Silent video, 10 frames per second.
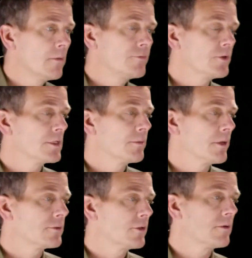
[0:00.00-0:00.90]
We've talked
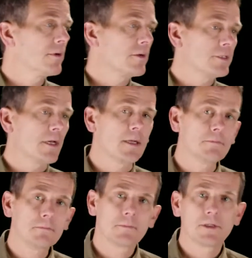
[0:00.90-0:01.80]
about turnaround
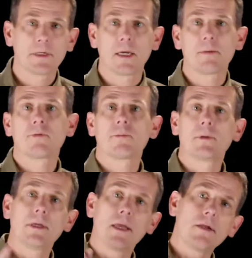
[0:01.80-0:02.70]
time, the time from the